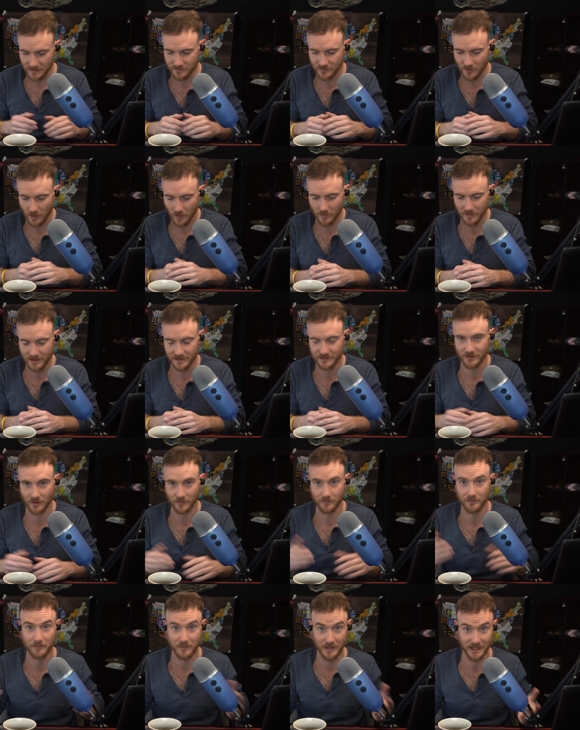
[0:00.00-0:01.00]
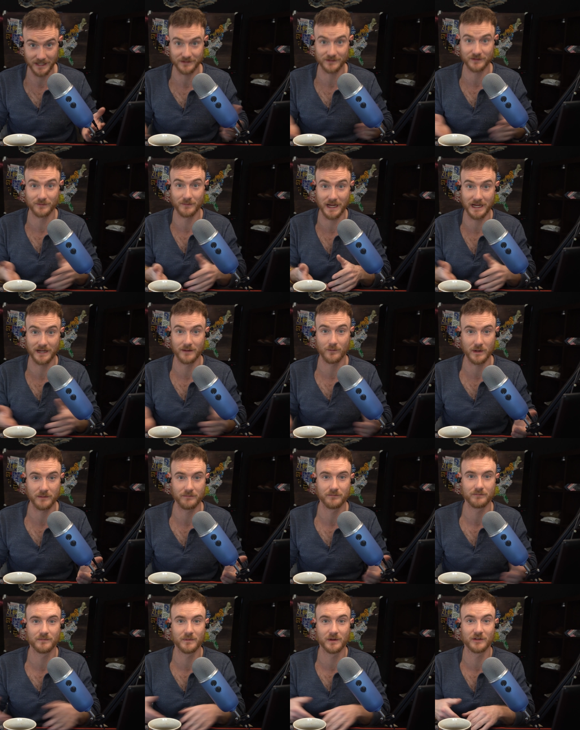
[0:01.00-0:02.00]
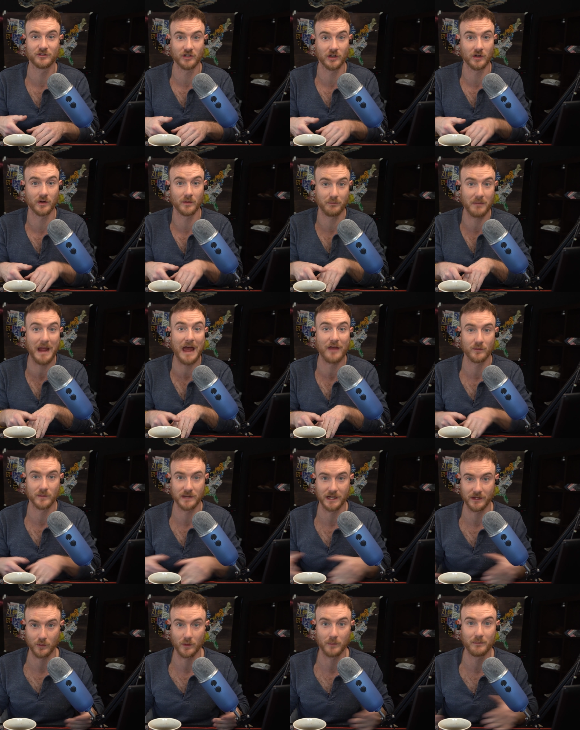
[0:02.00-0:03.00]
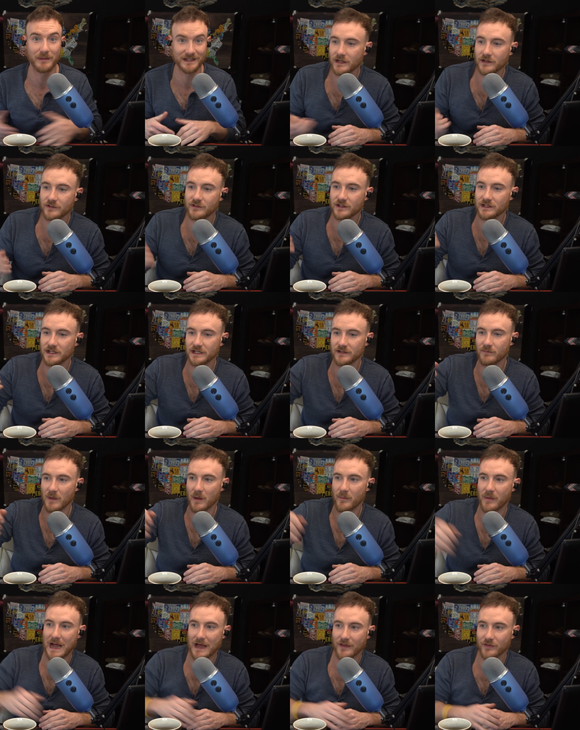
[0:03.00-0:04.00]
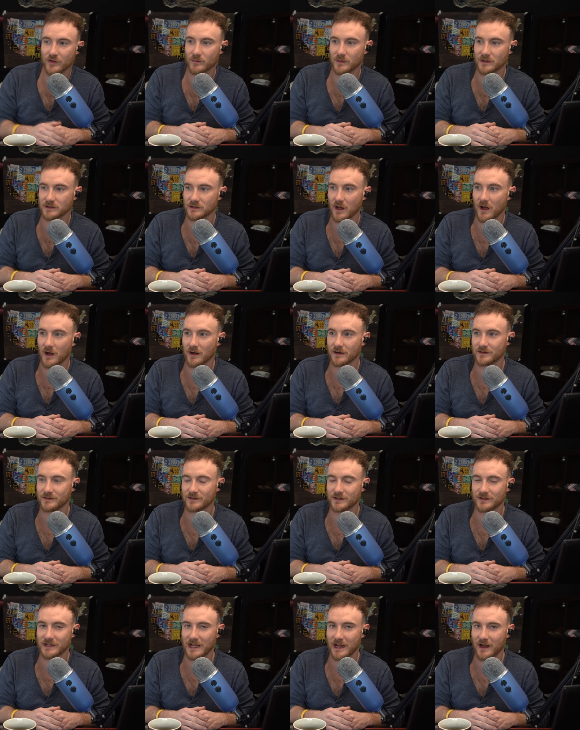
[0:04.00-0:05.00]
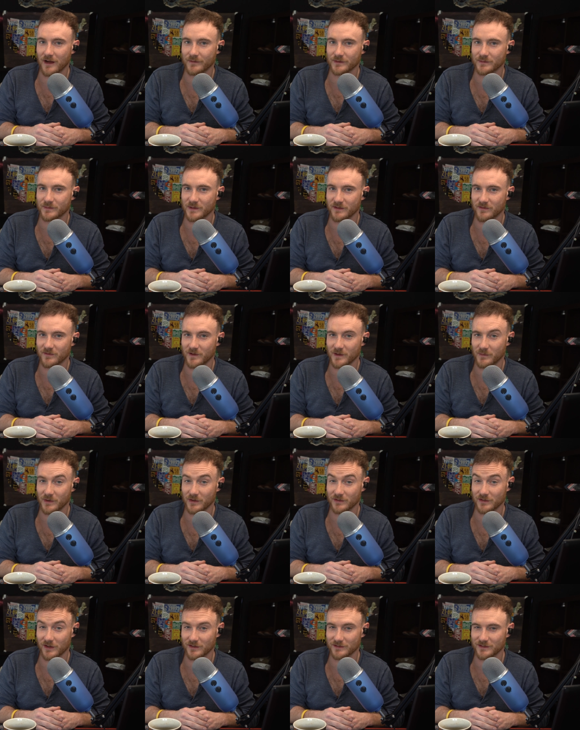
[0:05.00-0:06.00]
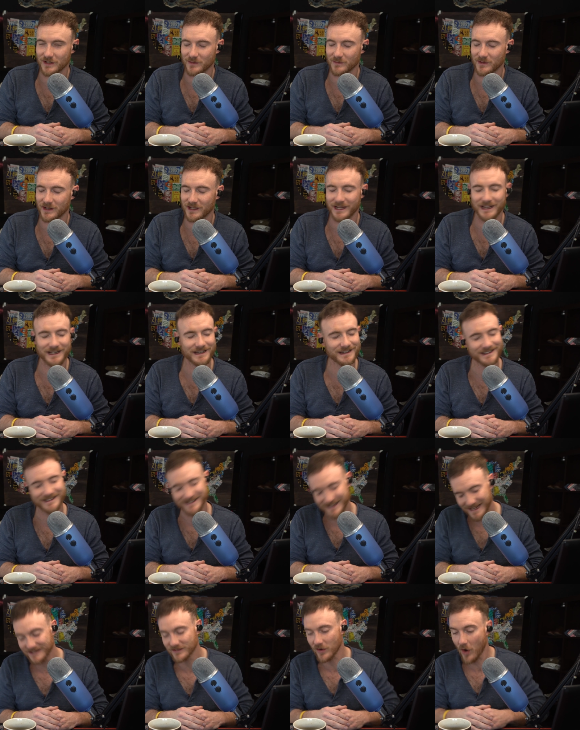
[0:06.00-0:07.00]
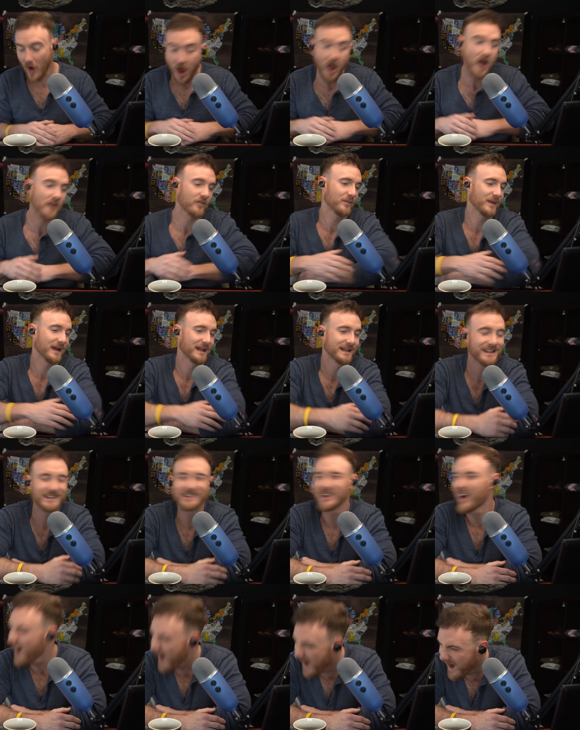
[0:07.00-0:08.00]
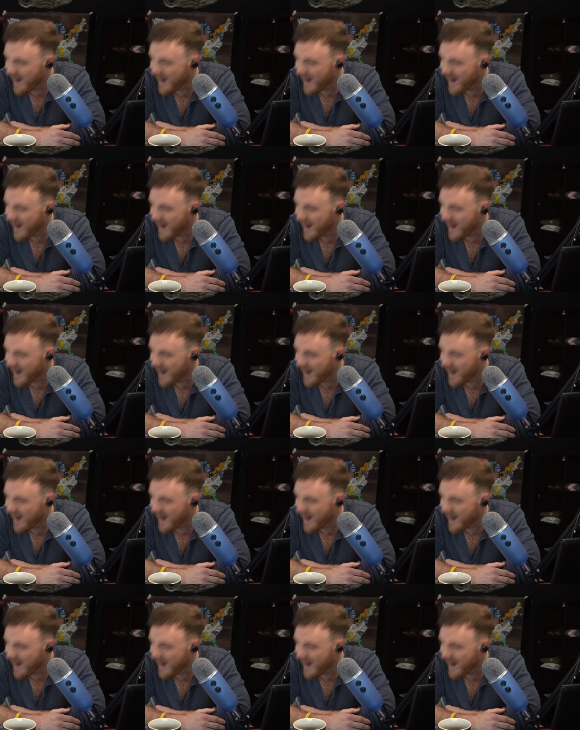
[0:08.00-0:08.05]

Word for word: And so he's our piss mate. We we share a bathroom together. I usually leave my bathroom unlocked because this guy offers me free booze all the time, right? And this guy's off, man. He's